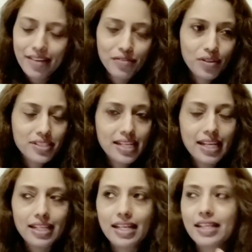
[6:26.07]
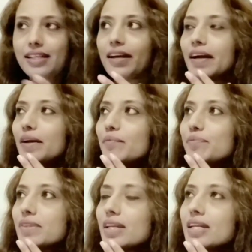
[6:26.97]
If you're saying like
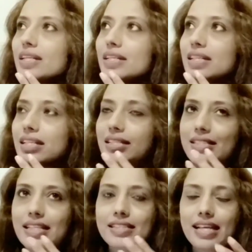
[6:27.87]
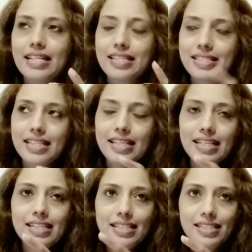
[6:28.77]

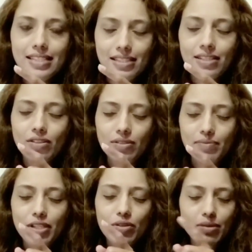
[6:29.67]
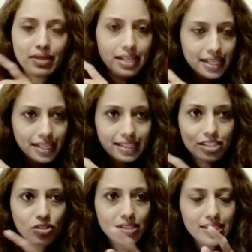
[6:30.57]
C-E, you know, B-O-L-L-A,
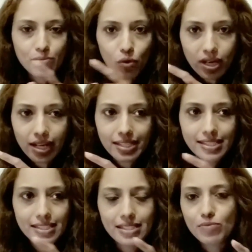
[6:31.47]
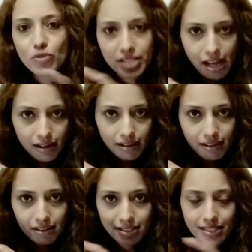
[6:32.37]
then it's not Cebola, it's Cebolla,
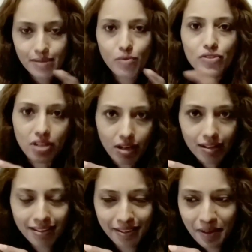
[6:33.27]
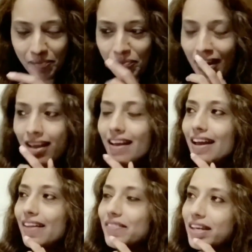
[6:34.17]
Cebolla.
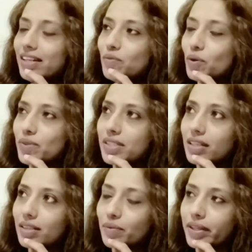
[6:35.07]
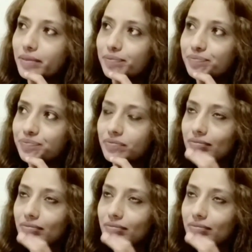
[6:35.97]
And then what was the other one?